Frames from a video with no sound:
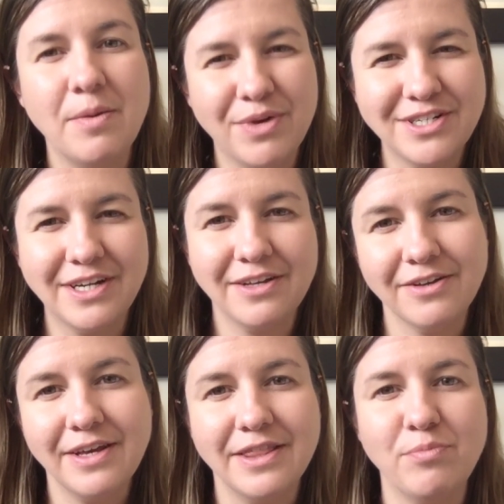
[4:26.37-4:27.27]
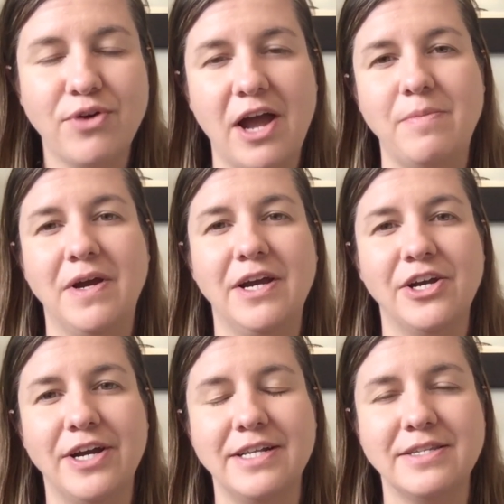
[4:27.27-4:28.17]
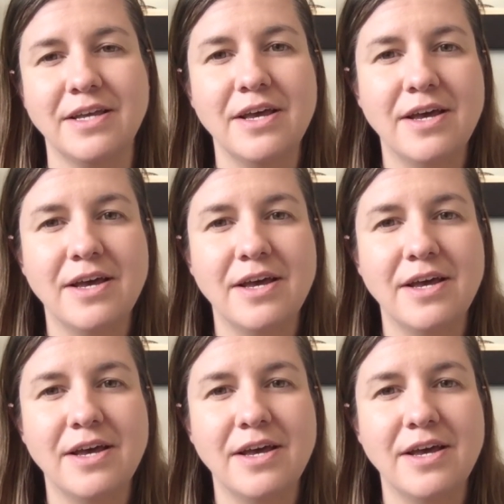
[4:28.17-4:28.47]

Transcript: particularly in the primary grades.